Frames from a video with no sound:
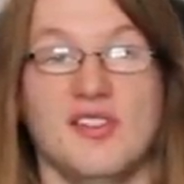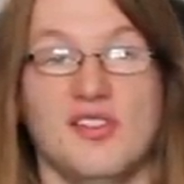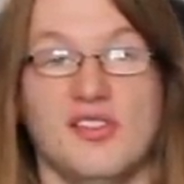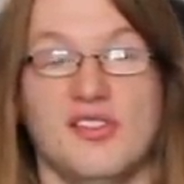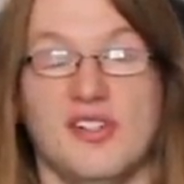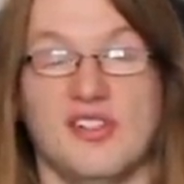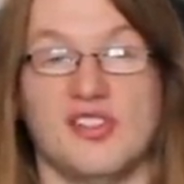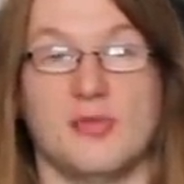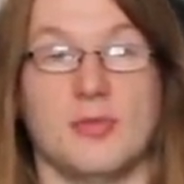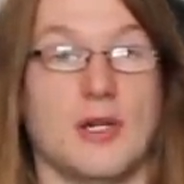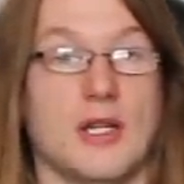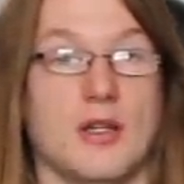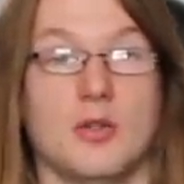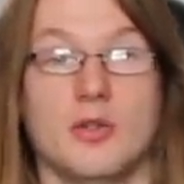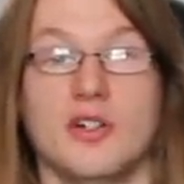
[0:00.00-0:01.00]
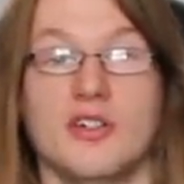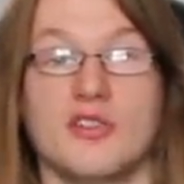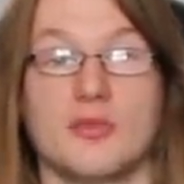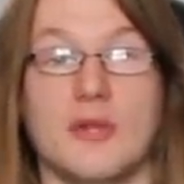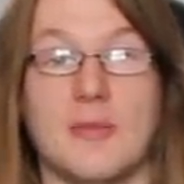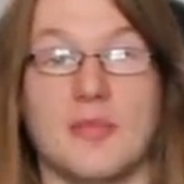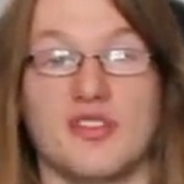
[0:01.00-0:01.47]
desist by
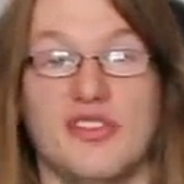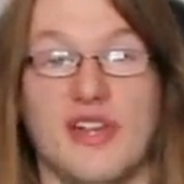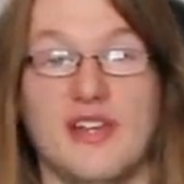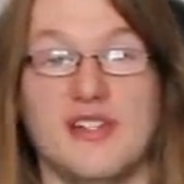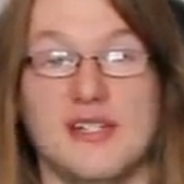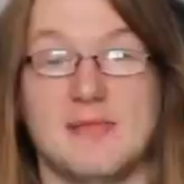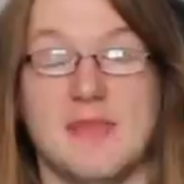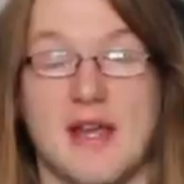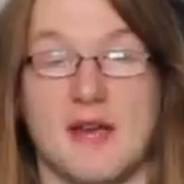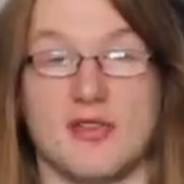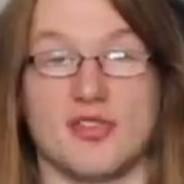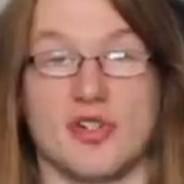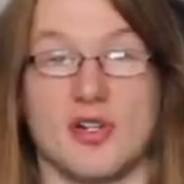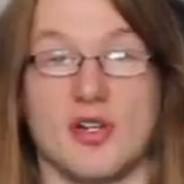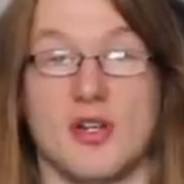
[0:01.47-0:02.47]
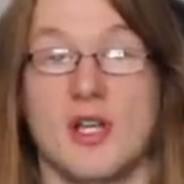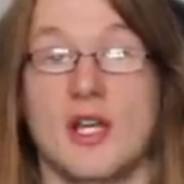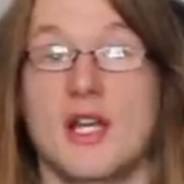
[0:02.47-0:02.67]
lawyers representing Behringer,